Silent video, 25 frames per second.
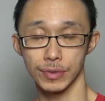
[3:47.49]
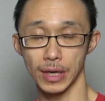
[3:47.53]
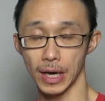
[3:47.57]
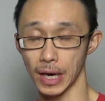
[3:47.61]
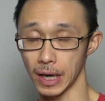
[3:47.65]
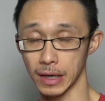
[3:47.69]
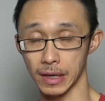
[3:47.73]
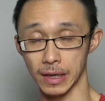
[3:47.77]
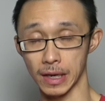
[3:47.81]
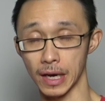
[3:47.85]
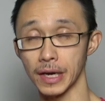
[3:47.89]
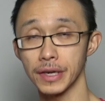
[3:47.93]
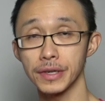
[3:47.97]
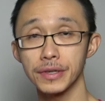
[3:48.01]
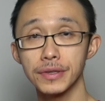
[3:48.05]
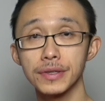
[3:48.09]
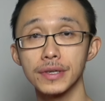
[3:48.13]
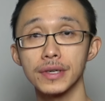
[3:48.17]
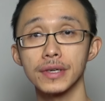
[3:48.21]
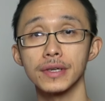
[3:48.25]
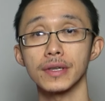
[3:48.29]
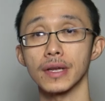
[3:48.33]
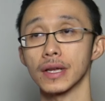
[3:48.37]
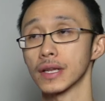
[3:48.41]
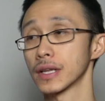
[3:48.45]
I liked
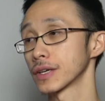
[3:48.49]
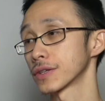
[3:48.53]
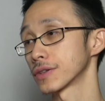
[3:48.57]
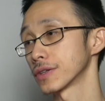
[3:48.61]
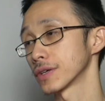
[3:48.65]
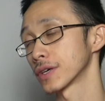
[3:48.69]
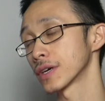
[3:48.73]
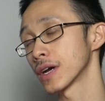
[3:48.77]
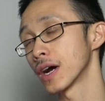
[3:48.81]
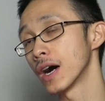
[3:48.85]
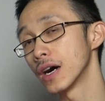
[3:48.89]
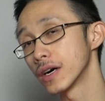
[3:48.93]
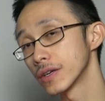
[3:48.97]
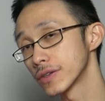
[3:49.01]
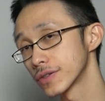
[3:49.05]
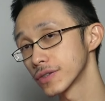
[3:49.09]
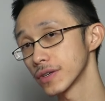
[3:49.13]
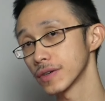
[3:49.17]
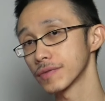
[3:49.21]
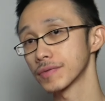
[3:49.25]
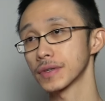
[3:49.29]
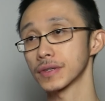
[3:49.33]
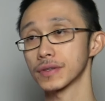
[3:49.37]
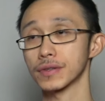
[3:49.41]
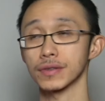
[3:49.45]
it. I like the
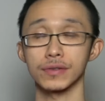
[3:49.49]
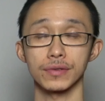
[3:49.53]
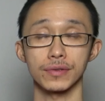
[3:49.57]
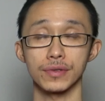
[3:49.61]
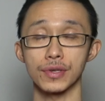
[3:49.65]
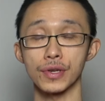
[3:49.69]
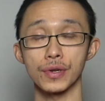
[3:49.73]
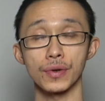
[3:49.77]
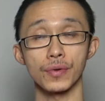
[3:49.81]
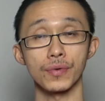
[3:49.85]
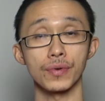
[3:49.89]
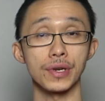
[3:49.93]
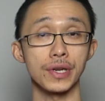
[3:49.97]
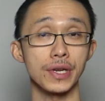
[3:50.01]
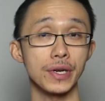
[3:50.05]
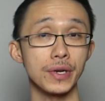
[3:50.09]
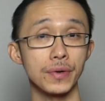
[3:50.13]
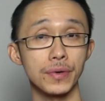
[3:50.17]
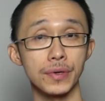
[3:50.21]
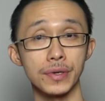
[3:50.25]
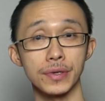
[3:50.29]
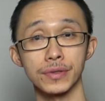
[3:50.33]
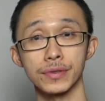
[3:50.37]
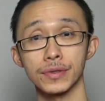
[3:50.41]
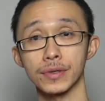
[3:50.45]
concept that the you know
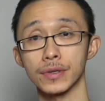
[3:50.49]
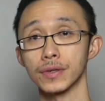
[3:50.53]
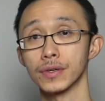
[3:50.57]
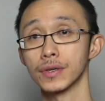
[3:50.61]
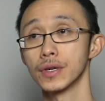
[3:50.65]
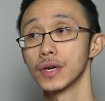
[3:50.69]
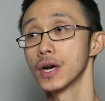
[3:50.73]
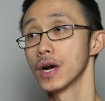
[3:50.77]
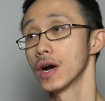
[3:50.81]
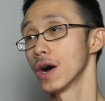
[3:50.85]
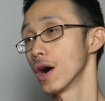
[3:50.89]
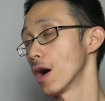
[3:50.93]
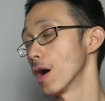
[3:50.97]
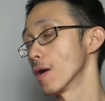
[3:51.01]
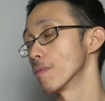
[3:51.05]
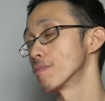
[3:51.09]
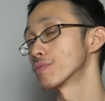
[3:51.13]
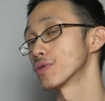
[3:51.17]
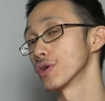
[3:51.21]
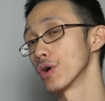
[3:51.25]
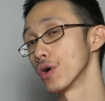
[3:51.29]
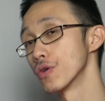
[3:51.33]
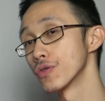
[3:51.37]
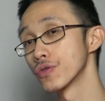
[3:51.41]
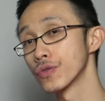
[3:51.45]
Neo is a, a
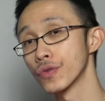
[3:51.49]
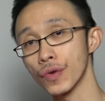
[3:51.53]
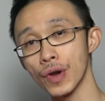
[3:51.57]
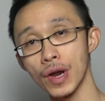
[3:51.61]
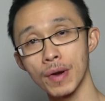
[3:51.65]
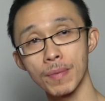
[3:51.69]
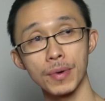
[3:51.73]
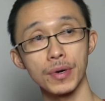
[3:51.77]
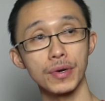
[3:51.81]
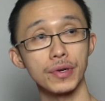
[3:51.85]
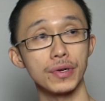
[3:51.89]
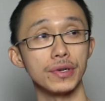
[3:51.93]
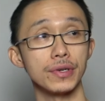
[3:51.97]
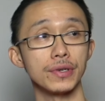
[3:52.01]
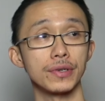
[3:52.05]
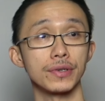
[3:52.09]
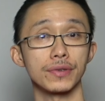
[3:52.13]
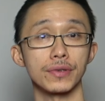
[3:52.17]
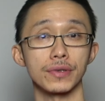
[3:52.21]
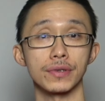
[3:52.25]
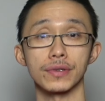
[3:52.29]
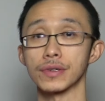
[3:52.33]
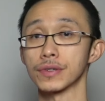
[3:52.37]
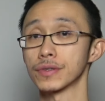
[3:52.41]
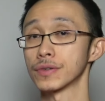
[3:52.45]
programmer. He is
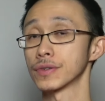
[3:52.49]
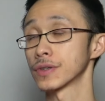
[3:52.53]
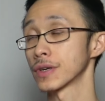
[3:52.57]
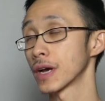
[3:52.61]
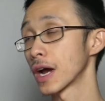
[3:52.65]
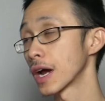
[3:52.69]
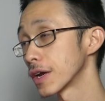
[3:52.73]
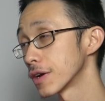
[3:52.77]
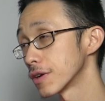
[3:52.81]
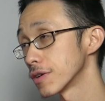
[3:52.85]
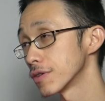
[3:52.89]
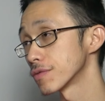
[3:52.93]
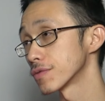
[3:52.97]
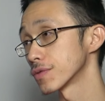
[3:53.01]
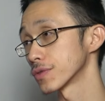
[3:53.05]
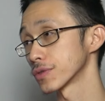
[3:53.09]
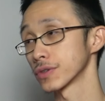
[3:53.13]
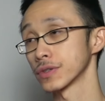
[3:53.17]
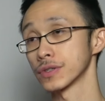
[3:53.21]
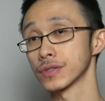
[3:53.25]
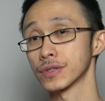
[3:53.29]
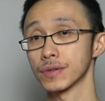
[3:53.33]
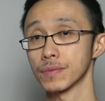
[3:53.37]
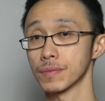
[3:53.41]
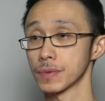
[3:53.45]
a designer for
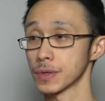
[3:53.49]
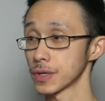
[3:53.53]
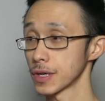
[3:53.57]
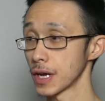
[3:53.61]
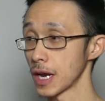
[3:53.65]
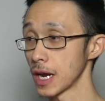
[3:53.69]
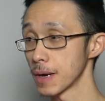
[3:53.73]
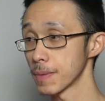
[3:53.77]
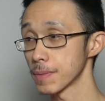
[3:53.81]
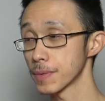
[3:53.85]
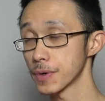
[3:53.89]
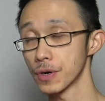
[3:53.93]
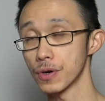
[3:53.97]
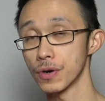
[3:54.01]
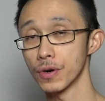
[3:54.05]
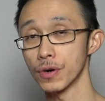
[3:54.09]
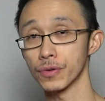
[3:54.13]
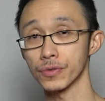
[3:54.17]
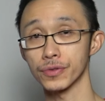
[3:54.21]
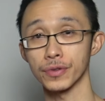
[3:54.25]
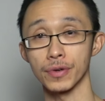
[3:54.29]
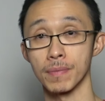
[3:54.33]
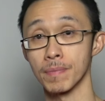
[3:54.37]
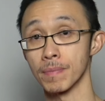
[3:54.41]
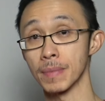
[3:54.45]
this game
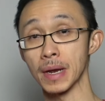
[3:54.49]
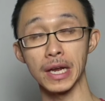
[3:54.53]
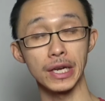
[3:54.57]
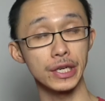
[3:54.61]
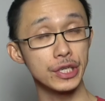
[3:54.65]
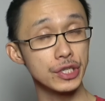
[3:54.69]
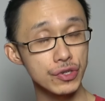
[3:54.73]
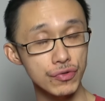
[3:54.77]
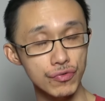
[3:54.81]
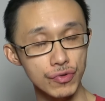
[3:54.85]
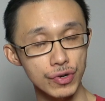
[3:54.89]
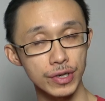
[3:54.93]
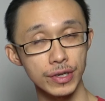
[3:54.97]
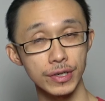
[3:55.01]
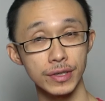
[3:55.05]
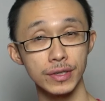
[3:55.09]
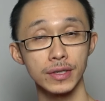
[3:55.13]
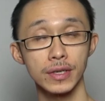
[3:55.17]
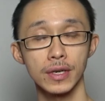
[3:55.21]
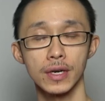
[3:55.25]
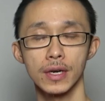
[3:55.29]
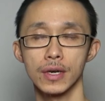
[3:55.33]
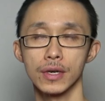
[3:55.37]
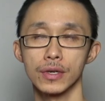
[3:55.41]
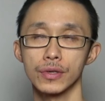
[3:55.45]
called The Matrix.
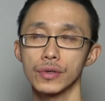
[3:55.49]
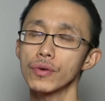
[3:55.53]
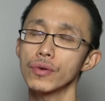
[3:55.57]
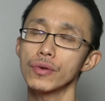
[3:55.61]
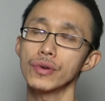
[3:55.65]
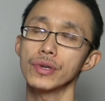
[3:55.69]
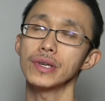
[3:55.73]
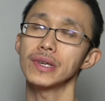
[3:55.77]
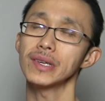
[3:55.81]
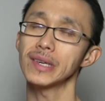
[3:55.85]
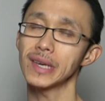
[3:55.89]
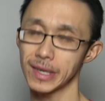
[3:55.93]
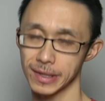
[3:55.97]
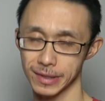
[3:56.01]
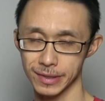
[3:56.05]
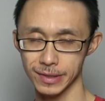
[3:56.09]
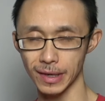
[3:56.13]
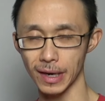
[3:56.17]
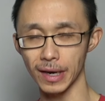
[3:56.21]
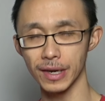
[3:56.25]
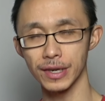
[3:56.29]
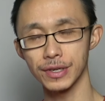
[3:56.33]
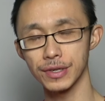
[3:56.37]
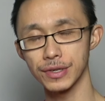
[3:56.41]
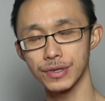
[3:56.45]
So yes,
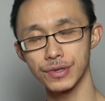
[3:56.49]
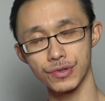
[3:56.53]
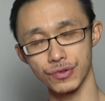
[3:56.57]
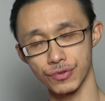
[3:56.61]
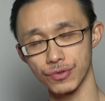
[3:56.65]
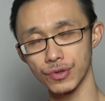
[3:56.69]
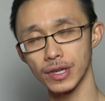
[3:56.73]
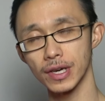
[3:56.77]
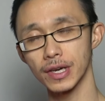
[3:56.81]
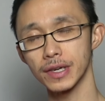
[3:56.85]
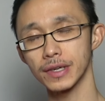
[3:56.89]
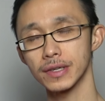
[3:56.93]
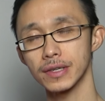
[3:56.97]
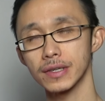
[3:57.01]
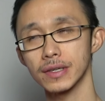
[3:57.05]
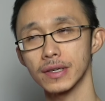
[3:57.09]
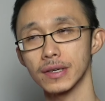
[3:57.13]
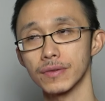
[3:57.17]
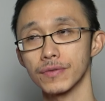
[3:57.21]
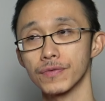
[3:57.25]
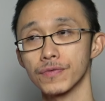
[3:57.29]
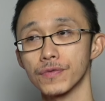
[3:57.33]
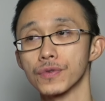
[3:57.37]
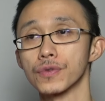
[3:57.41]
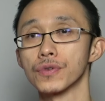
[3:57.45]
I do like
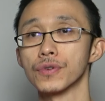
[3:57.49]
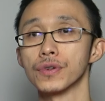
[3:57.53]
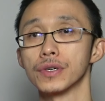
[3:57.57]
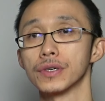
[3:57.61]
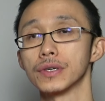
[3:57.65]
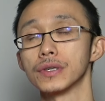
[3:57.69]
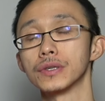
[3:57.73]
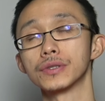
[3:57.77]
it for it.